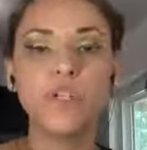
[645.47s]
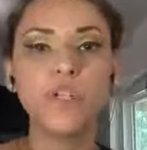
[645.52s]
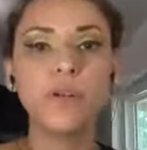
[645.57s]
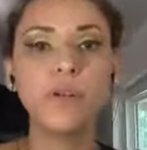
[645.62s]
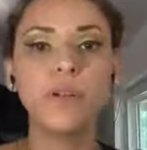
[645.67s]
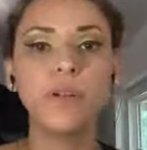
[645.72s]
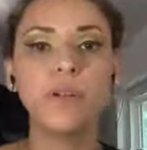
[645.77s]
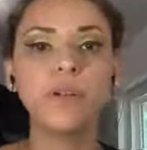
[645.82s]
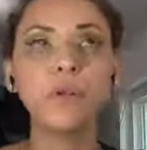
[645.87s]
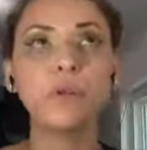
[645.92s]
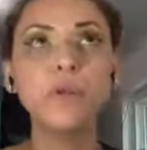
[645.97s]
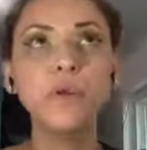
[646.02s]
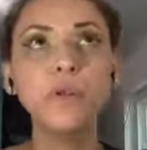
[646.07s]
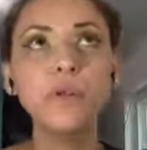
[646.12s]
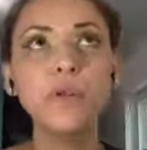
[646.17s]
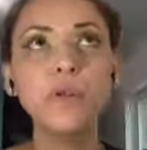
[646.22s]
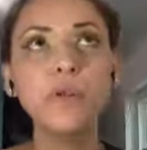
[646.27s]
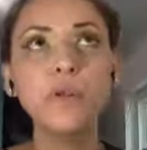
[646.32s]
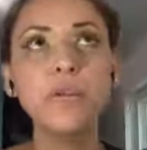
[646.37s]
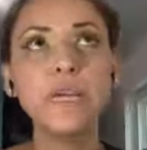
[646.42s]
So the
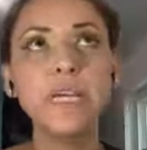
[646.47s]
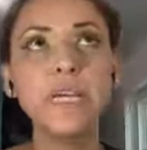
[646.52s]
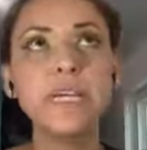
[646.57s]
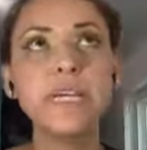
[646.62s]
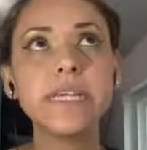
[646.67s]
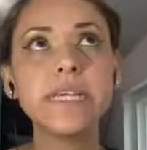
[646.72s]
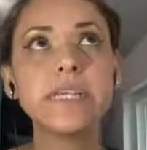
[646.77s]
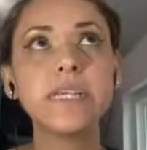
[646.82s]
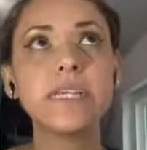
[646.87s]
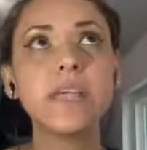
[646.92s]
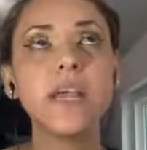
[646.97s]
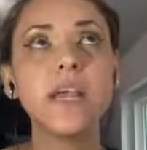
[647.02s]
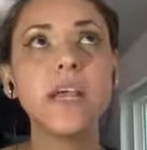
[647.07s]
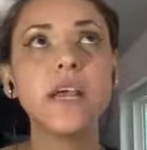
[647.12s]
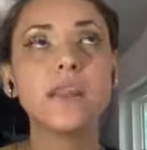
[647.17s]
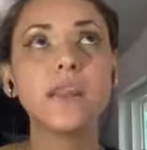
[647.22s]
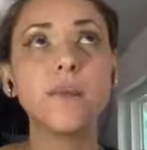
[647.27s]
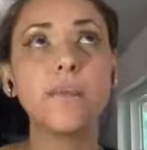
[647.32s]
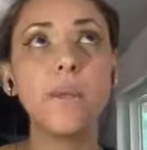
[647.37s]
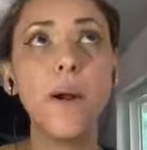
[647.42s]
ruler is
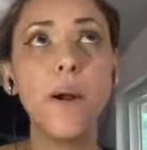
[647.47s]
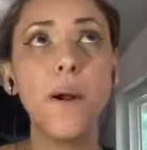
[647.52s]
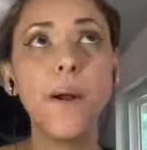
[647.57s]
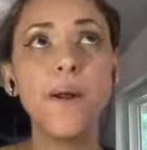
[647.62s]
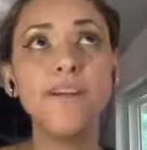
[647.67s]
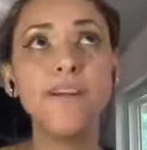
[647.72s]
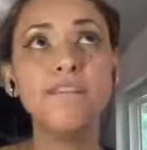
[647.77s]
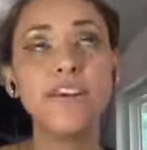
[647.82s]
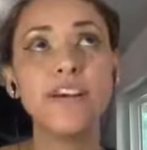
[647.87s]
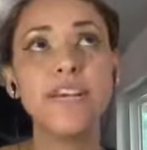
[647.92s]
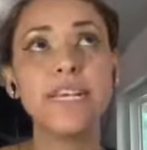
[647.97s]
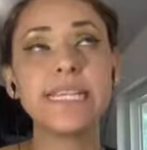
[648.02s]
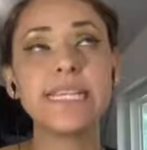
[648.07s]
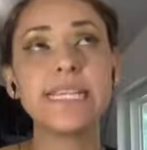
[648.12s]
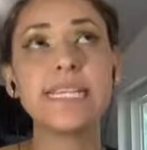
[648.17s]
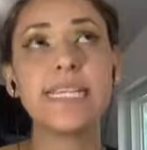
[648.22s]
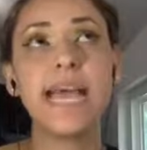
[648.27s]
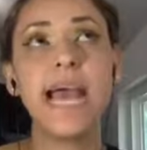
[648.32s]
the part of us